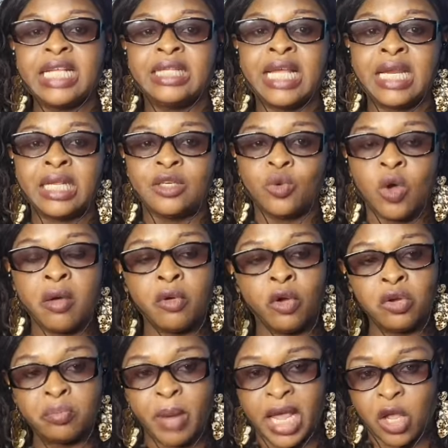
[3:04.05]
Then in the one
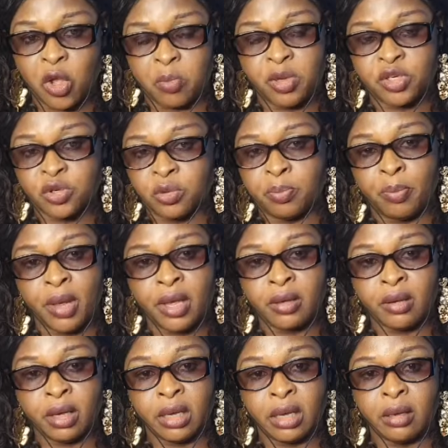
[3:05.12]
owned by commercial
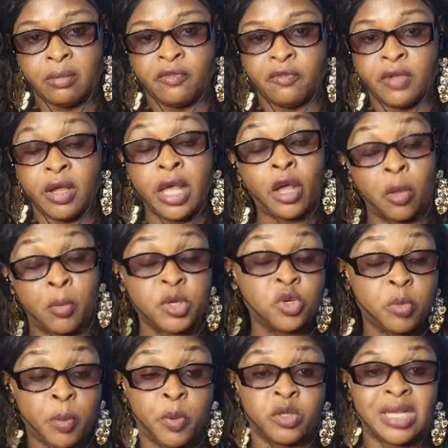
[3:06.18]

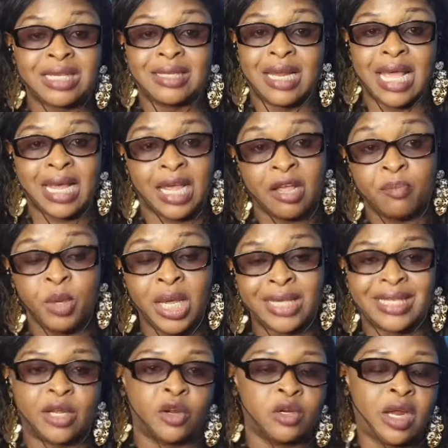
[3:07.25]
proposals like
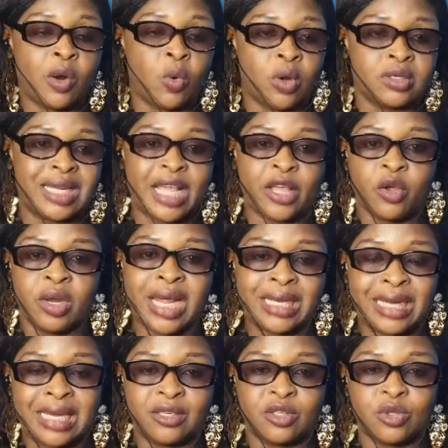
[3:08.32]
ABS and other ones like Winner
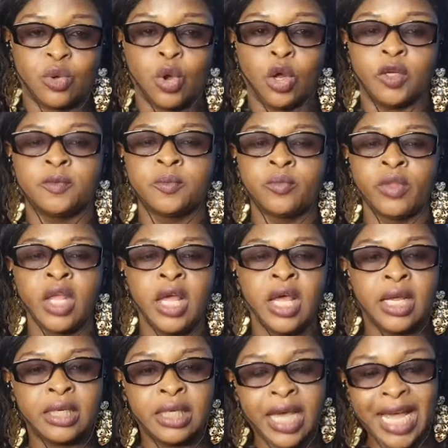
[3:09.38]
and so on,
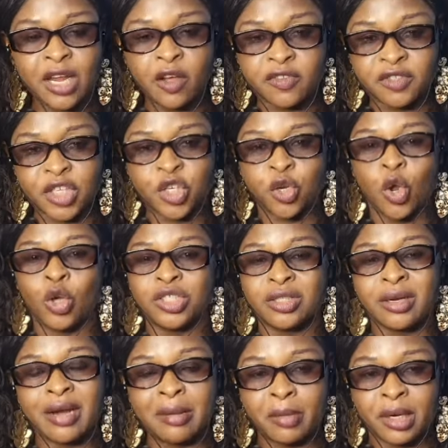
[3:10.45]
the head of station or
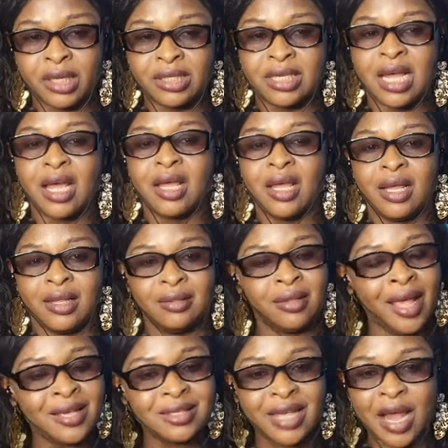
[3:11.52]
general manager
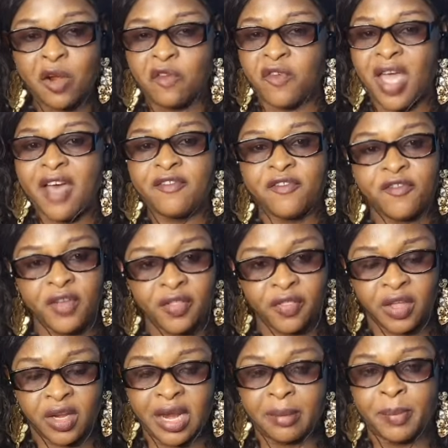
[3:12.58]
takes care of
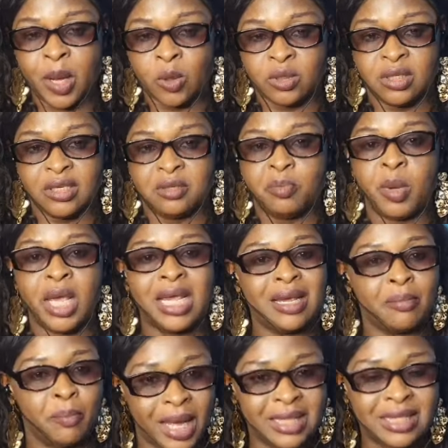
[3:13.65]
everything about it,
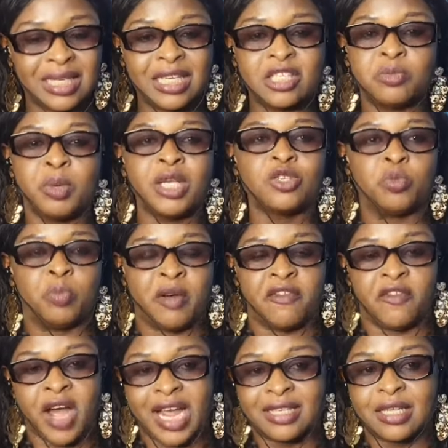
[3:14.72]
but he's being
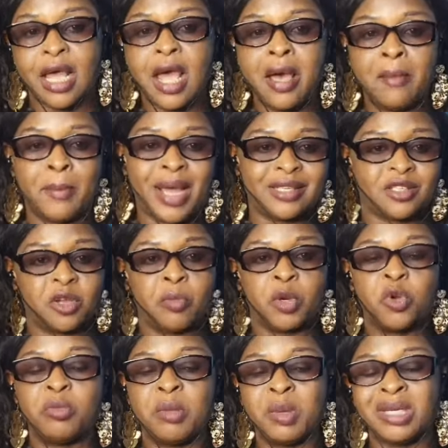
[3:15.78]
supervised by
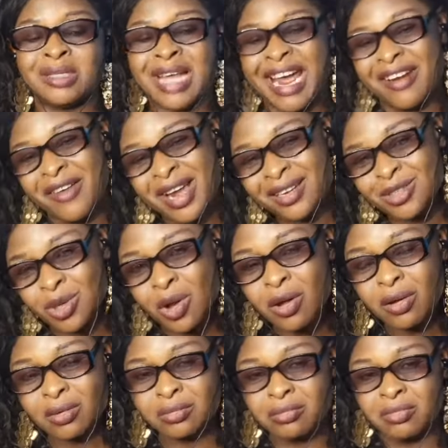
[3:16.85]
someone who may be the director,
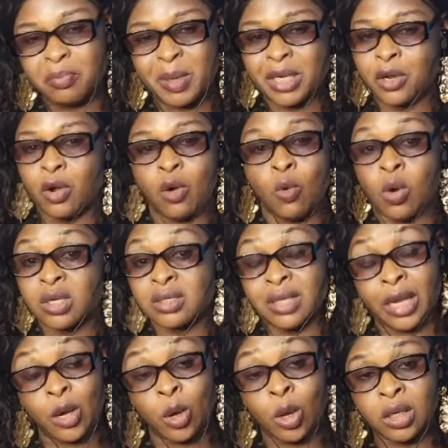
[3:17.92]
depending on what
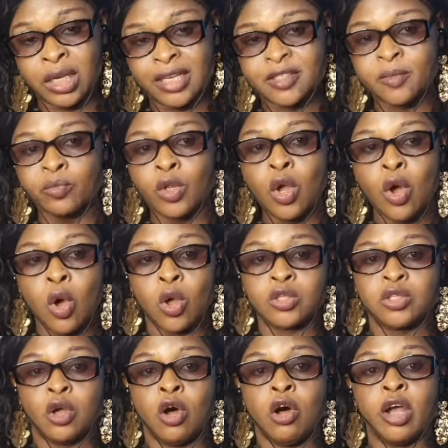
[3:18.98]
they call it,
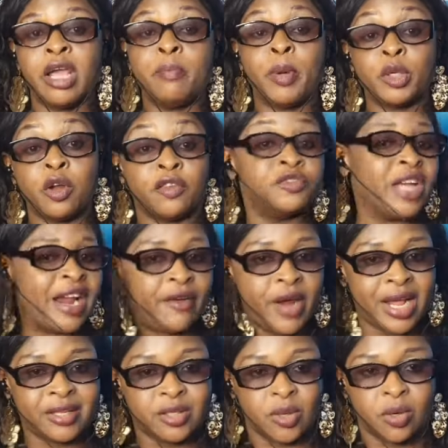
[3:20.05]
or a board of
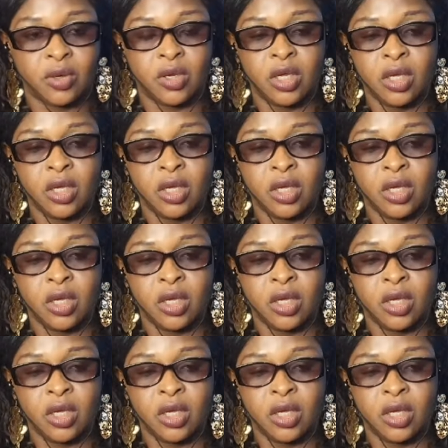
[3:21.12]
director.